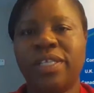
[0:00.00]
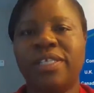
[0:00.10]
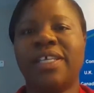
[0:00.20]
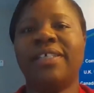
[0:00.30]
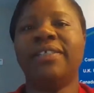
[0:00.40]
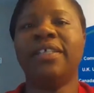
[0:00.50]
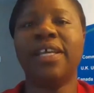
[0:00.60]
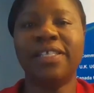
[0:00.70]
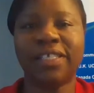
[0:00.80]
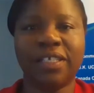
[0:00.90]

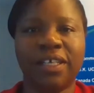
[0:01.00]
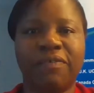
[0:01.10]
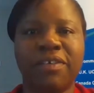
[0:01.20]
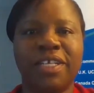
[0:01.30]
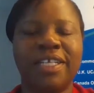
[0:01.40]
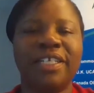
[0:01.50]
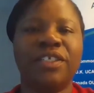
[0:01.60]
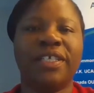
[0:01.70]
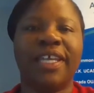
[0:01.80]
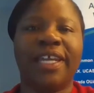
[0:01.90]
instead of
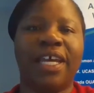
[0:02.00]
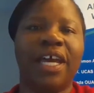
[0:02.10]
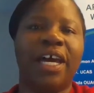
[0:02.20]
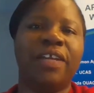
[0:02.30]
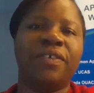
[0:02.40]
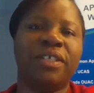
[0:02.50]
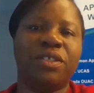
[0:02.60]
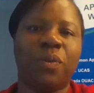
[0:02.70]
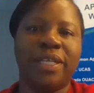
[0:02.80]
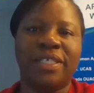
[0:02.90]
needing to get
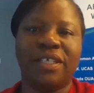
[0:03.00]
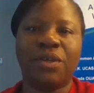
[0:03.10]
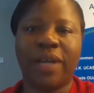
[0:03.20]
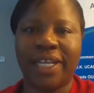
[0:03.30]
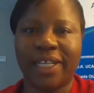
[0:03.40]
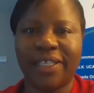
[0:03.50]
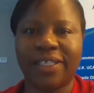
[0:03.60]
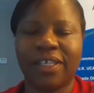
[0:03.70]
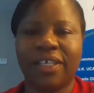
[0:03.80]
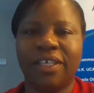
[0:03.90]
120
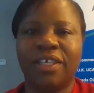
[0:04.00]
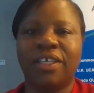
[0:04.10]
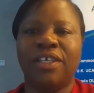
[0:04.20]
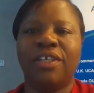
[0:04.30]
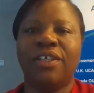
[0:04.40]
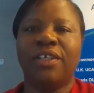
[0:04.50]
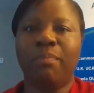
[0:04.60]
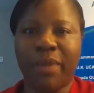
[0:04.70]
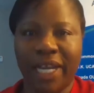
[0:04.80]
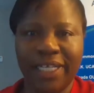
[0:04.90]
credits,
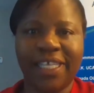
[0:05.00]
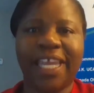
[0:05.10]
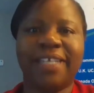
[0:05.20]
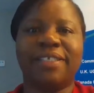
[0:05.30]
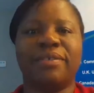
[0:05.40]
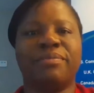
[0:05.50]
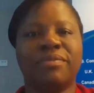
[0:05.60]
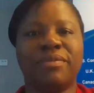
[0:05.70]
minus 8.